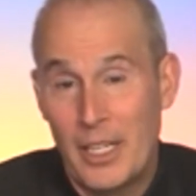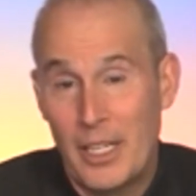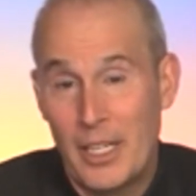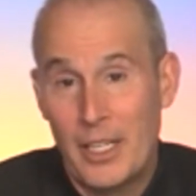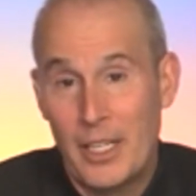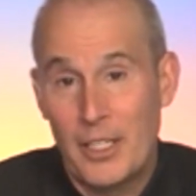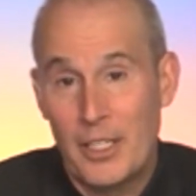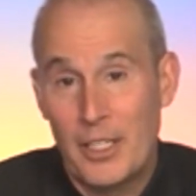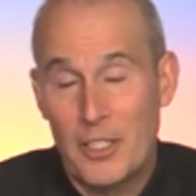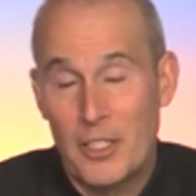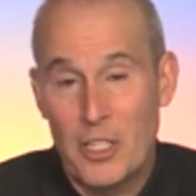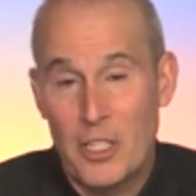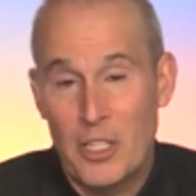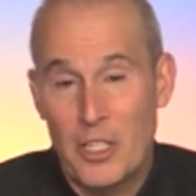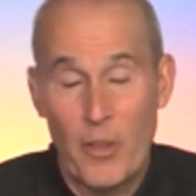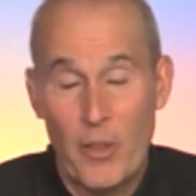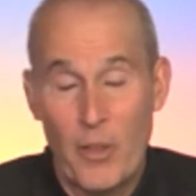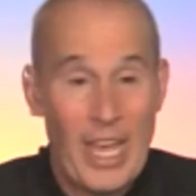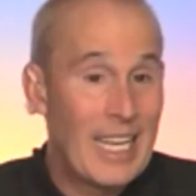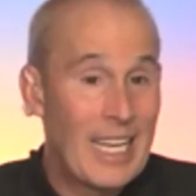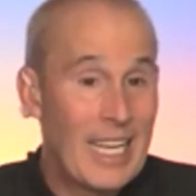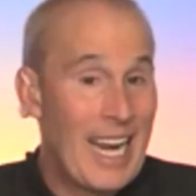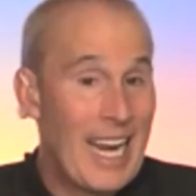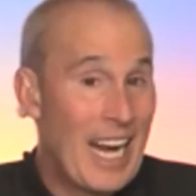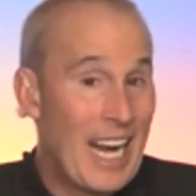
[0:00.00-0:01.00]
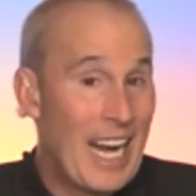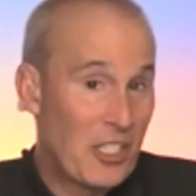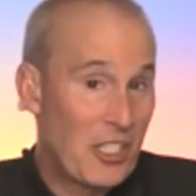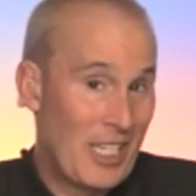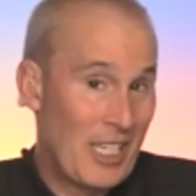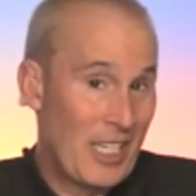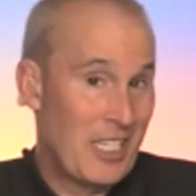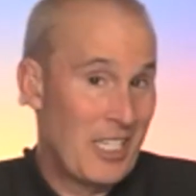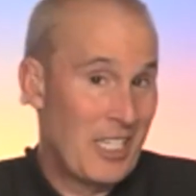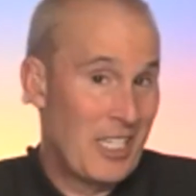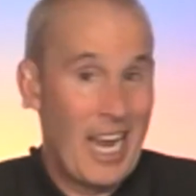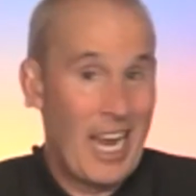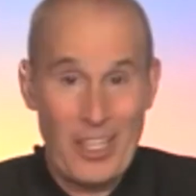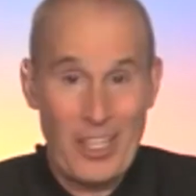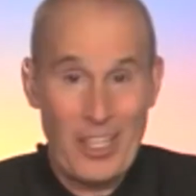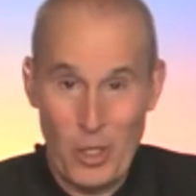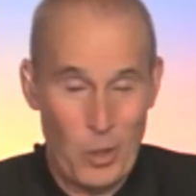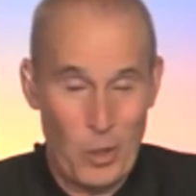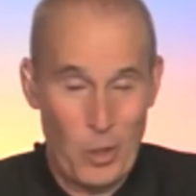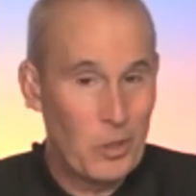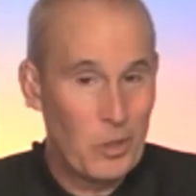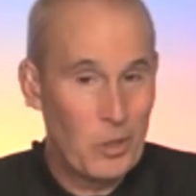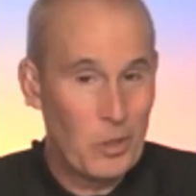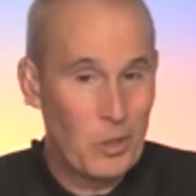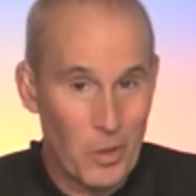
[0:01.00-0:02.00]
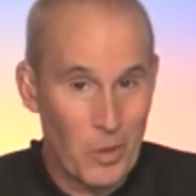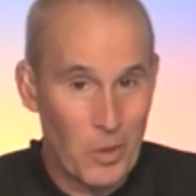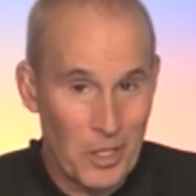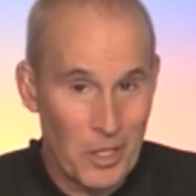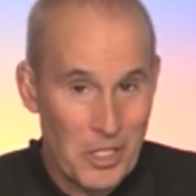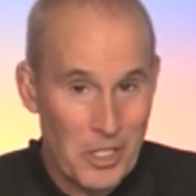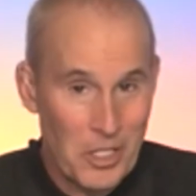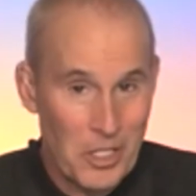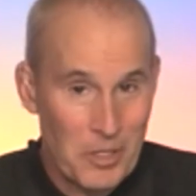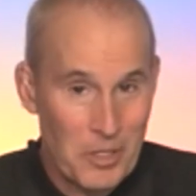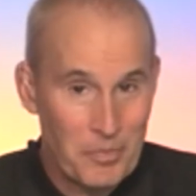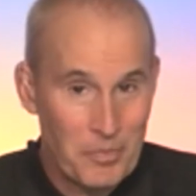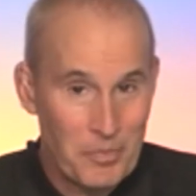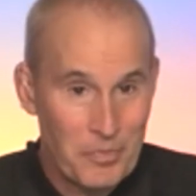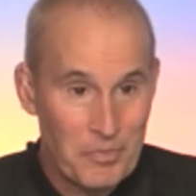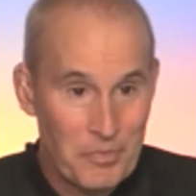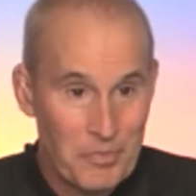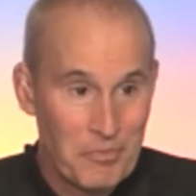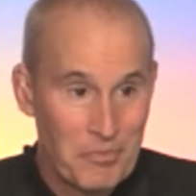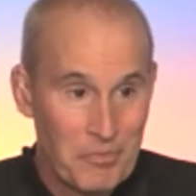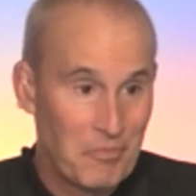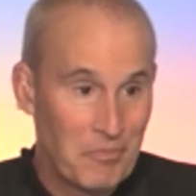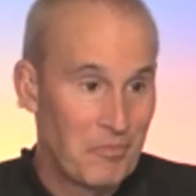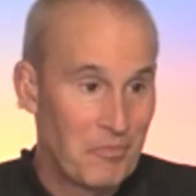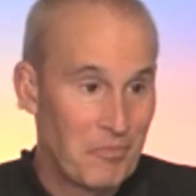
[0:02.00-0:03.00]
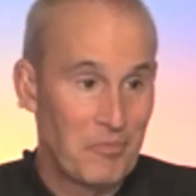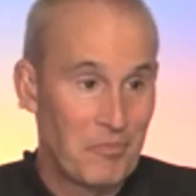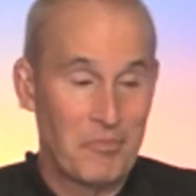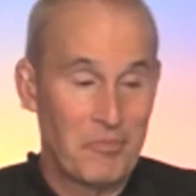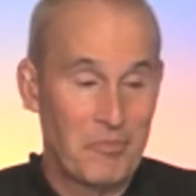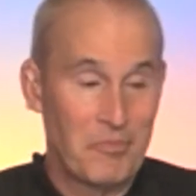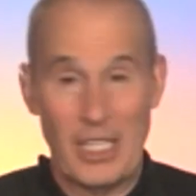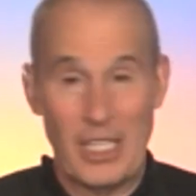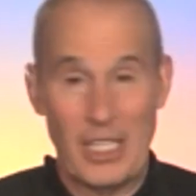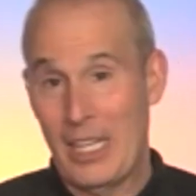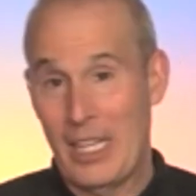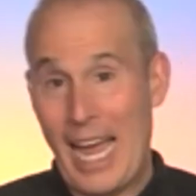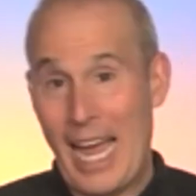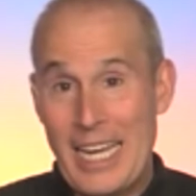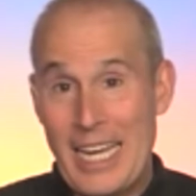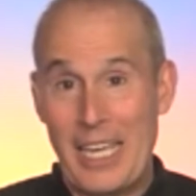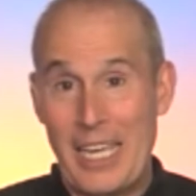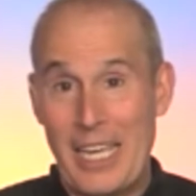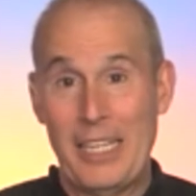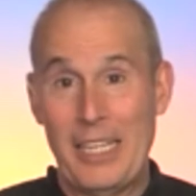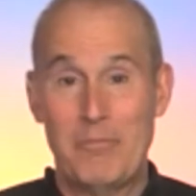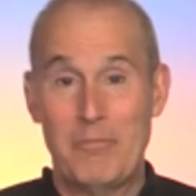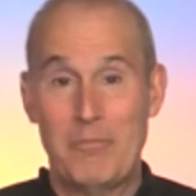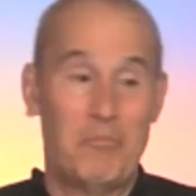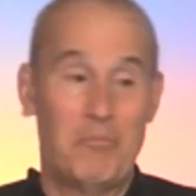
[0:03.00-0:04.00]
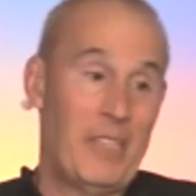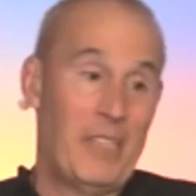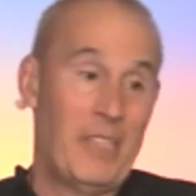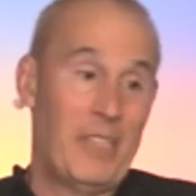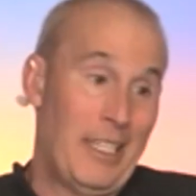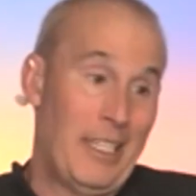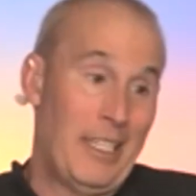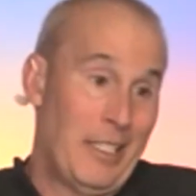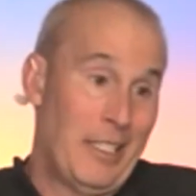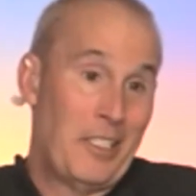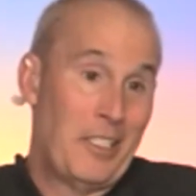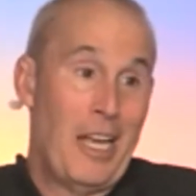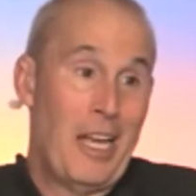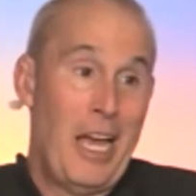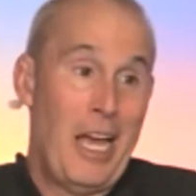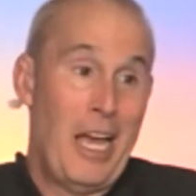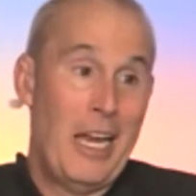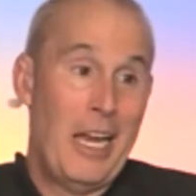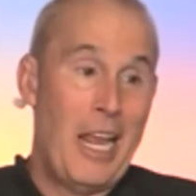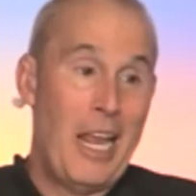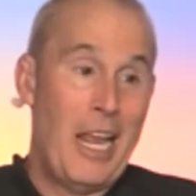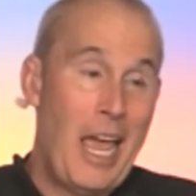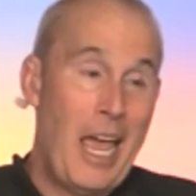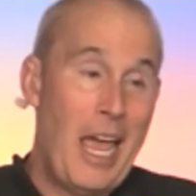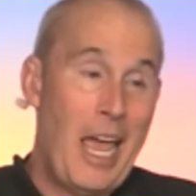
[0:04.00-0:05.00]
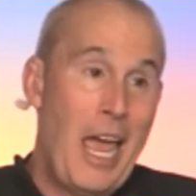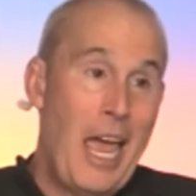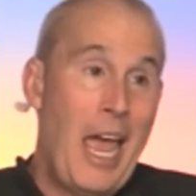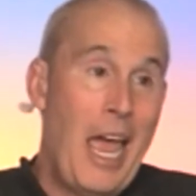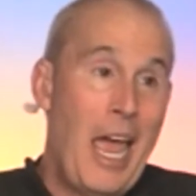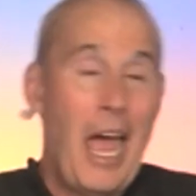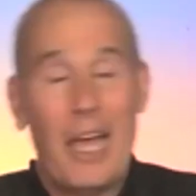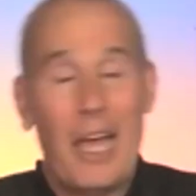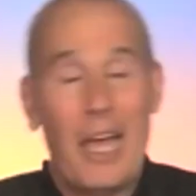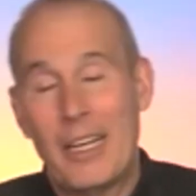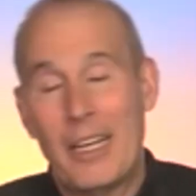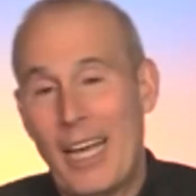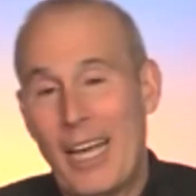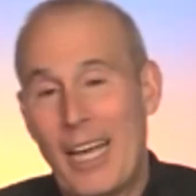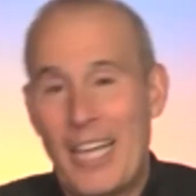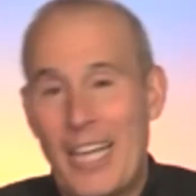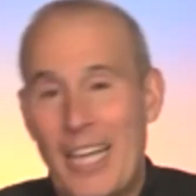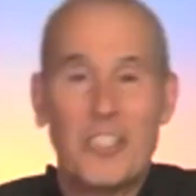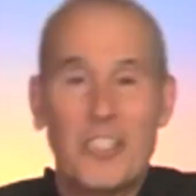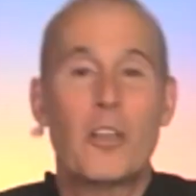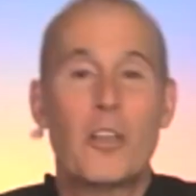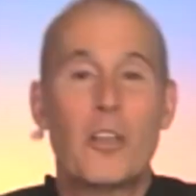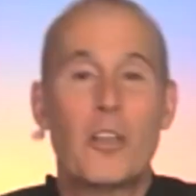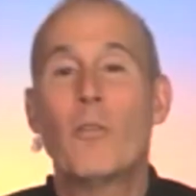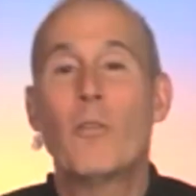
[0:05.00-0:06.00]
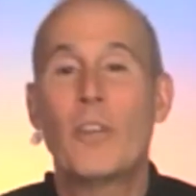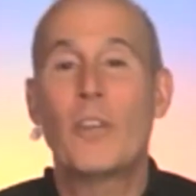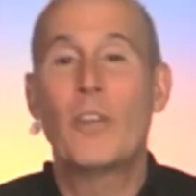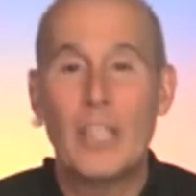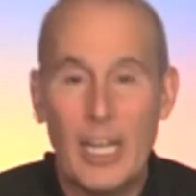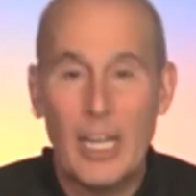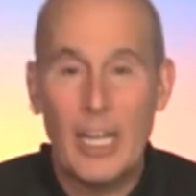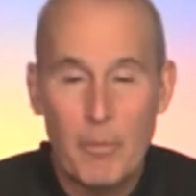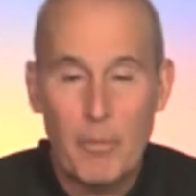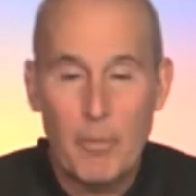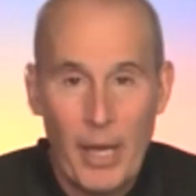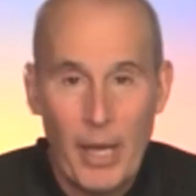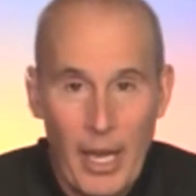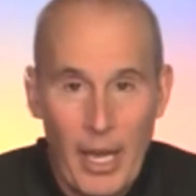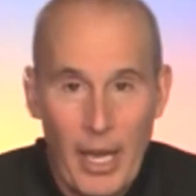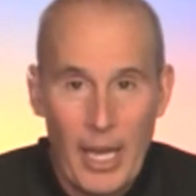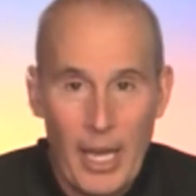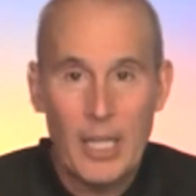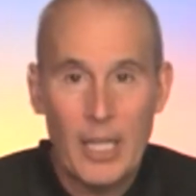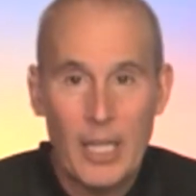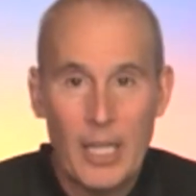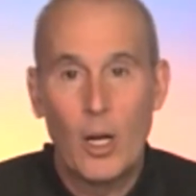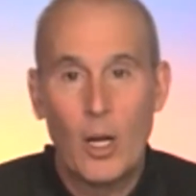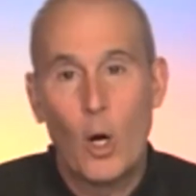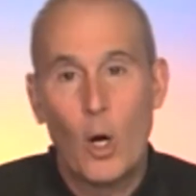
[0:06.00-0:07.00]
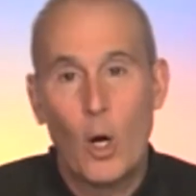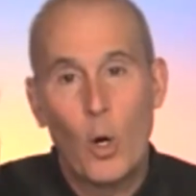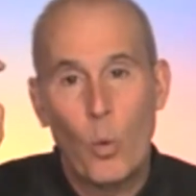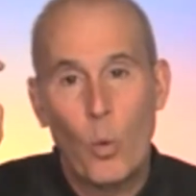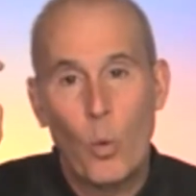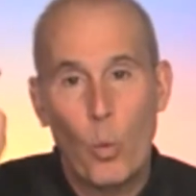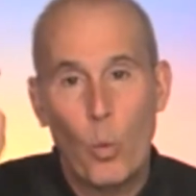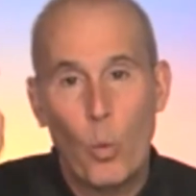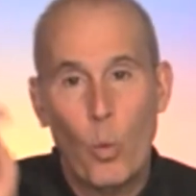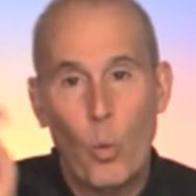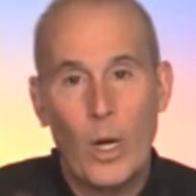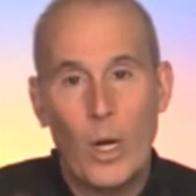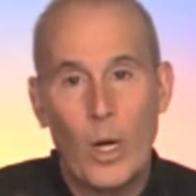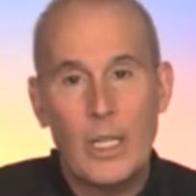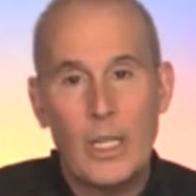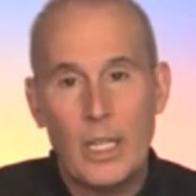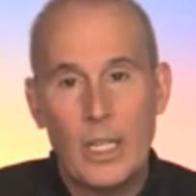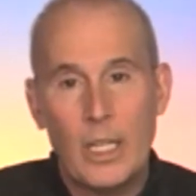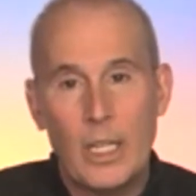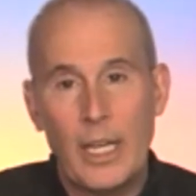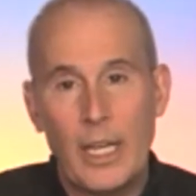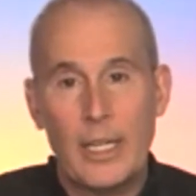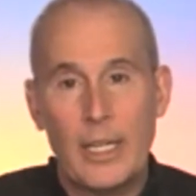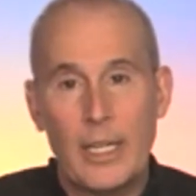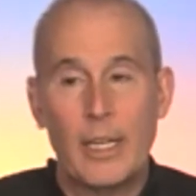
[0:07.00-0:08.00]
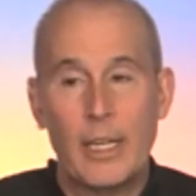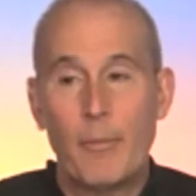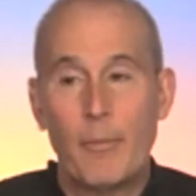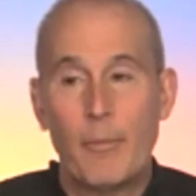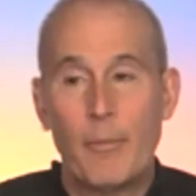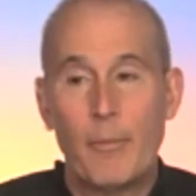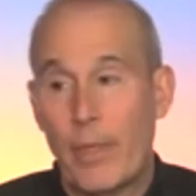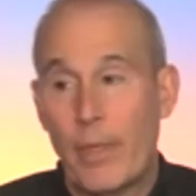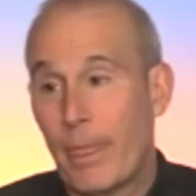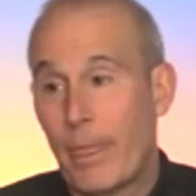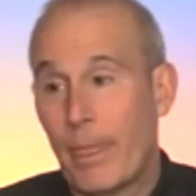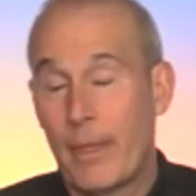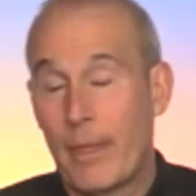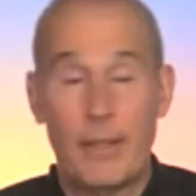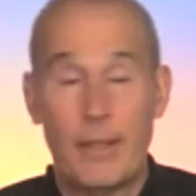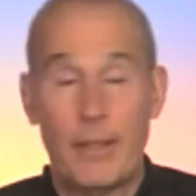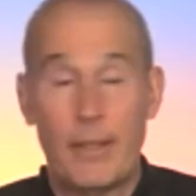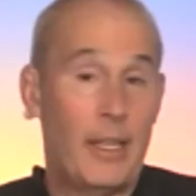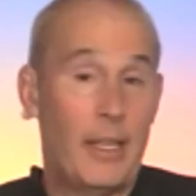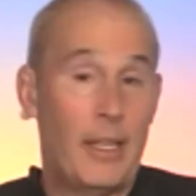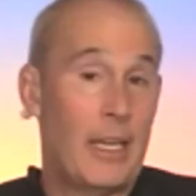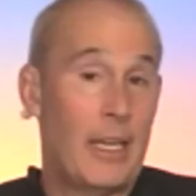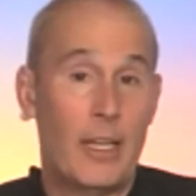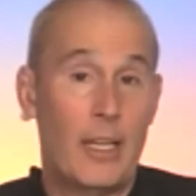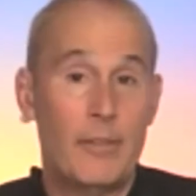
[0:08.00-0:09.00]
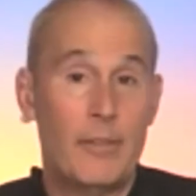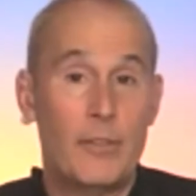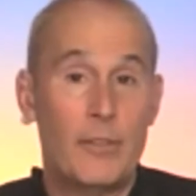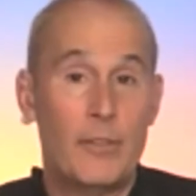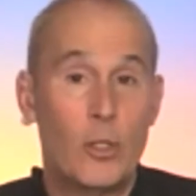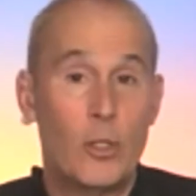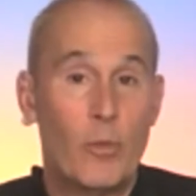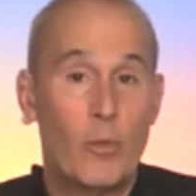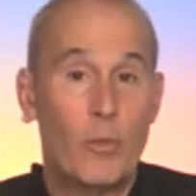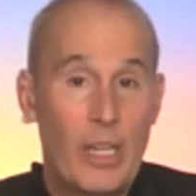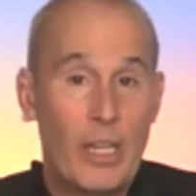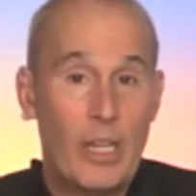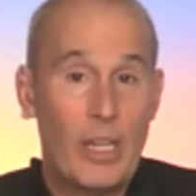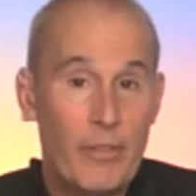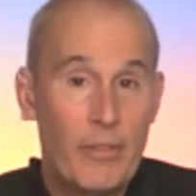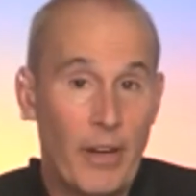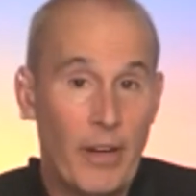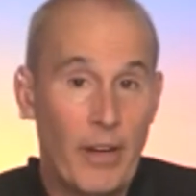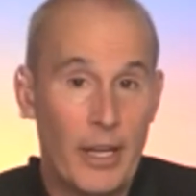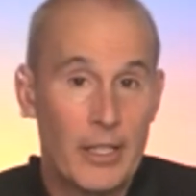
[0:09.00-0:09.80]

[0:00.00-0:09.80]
So they can actually take the whole course, like it, and decide, I just don't feel like paying. One click, they get a full refund.